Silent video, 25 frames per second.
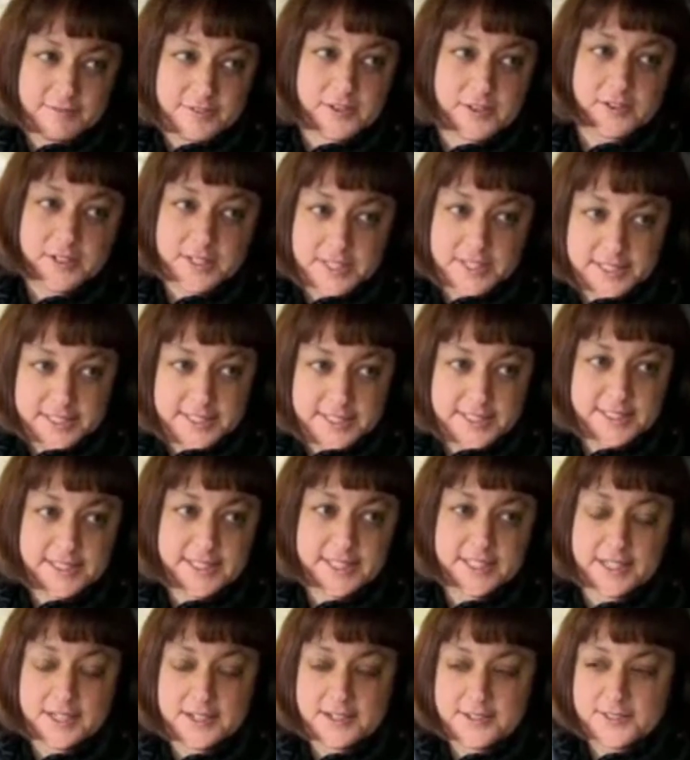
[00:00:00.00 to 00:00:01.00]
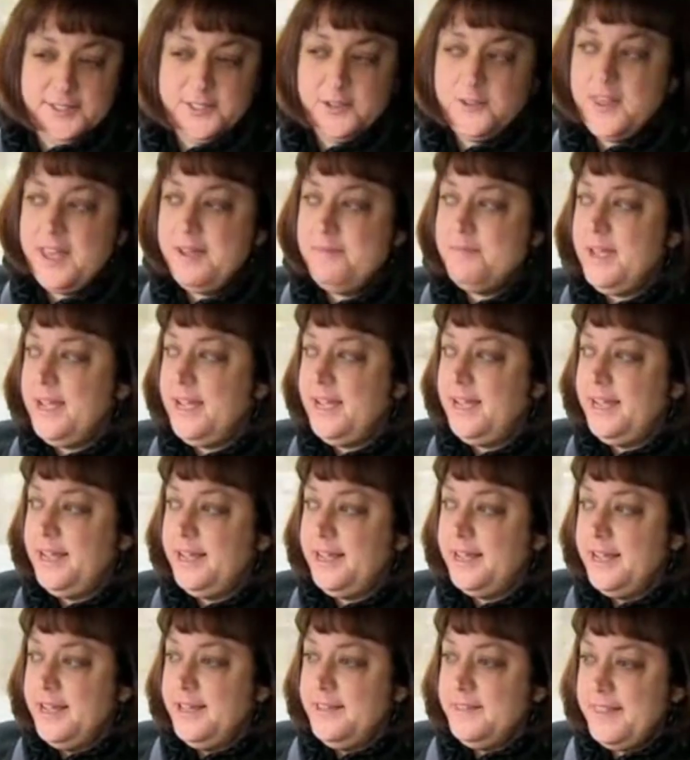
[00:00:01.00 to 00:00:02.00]
voters, you know. So they
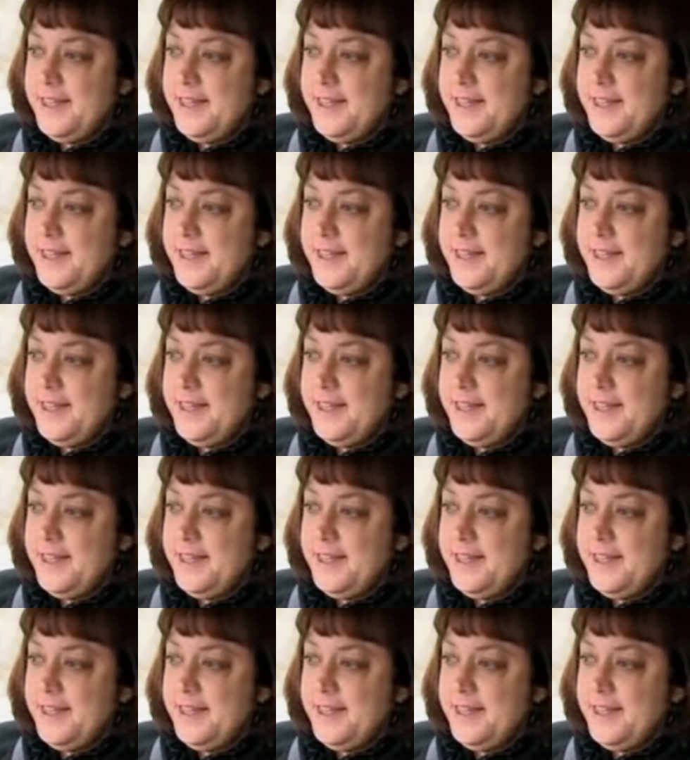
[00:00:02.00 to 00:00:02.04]
may.